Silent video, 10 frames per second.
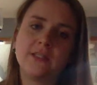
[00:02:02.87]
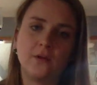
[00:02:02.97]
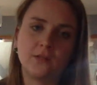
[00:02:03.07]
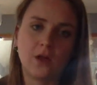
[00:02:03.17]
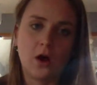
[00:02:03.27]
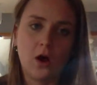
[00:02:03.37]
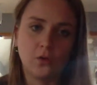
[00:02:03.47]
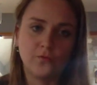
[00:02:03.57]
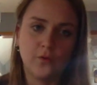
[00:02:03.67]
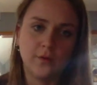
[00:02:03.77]
and those
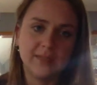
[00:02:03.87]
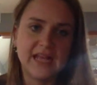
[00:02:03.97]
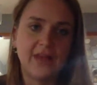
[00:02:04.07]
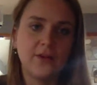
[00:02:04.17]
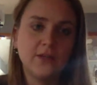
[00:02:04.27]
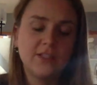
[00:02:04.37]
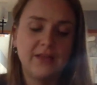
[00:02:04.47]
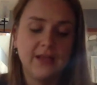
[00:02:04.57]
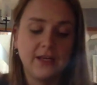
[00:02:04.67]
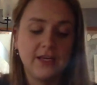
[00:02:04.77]
all form together to
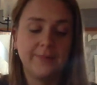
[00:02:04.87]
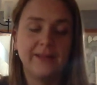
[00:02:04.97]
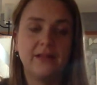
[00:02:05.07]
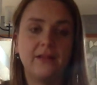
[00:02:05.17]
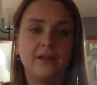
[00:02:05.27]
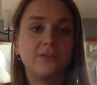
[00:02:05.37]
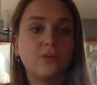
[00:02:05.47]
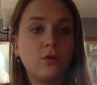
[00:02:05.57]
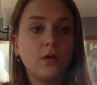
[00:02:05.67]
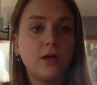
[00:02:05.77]
be a cumulative
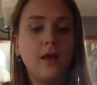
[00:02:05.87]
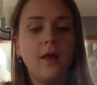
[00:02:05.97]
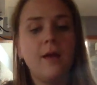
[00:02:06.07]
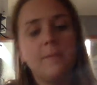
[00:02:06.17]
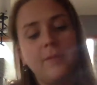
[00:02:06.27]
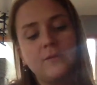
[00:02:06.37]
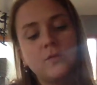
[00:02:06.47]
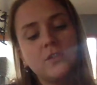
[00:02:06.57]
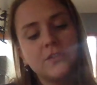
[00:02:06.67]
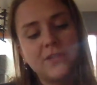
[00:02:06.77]
score, but
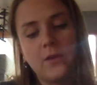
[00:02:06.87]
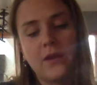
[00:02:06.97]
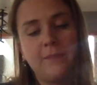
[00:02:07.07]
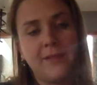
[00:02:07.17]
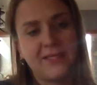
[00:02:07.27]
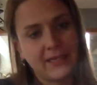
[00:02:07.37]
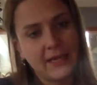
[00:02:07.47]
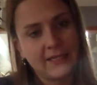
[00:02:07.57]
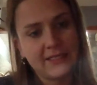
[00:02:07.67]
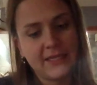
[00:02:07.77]
we're just going to look at basic
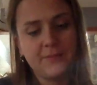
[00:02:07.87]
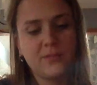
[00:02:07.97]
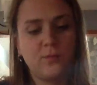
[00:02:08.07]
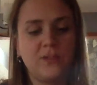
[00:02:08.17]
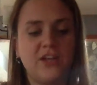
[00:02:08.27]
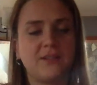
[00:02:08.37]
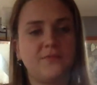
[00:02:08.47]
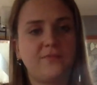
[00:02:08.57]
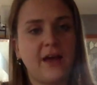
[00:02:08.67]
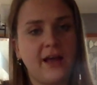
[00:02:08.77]
concepts, which has
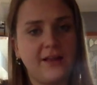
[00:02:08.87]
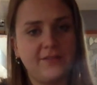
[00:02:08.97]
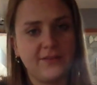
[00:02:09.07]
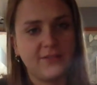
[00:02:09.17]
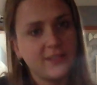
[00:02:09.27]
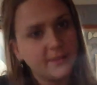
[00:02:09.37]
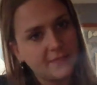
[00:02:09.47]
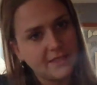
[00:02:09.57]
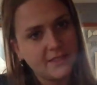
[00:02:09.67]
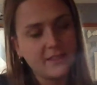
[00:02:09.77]
5 different
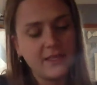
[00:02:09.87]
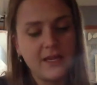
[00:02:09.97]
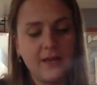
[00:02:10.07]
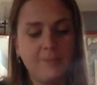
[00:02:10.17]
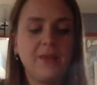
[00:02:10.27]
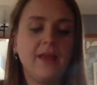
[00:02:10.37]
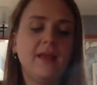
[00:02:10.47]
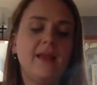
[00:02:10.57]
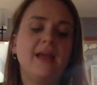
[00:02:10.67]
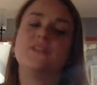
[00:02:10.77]
subtests in it.
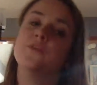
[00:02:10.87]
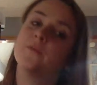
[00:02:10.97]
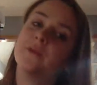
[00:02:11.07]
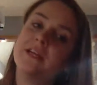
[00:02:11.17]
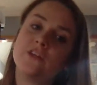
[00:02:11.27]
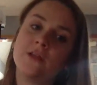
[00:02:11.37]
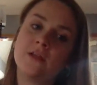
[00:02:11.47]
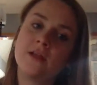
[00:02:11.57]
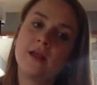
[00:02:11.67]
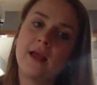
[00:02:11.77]
It has
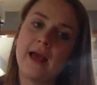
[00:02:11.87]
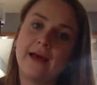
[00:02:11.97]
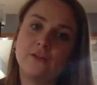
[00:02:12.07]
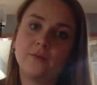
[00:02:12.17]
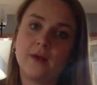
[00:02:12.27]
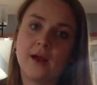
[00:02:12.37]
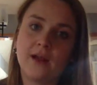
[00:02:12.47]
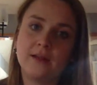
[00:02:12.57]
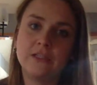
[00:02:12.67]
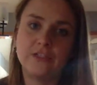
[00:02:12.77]
numeration,
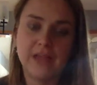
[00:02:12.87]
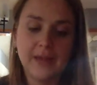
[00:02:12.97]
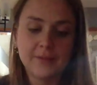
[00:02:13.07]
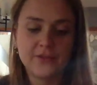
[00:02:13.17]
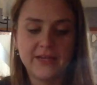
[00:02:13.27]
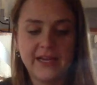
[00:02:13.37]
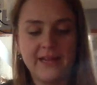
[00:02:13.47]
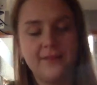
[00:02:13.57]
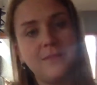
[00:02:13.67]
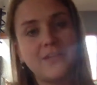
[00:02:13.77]
algebra, geometry,
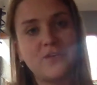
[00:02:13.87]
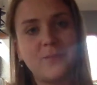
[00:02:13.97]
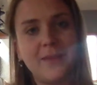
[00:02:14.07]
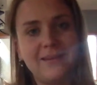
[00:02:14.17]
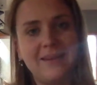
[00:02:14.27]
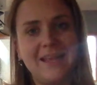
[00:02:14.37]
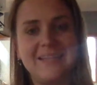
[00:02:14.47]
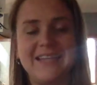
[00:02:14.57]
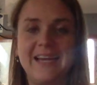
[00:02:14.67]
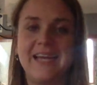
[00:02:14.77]
measurement, and
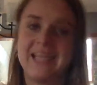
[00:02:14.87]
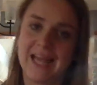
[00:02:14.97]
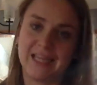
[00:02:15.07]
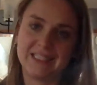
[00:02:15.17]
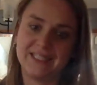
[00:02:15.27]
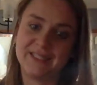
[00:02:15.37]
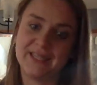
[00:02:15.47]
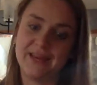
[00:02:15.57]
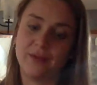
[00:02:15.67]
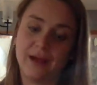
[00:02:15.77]
data analysis
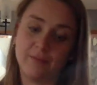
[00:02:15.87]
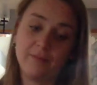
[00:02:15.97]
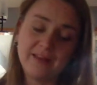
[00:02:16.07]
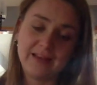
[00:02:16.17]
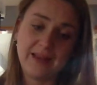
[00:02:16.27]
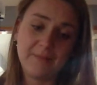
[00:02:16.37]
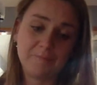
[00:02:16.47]
and probability.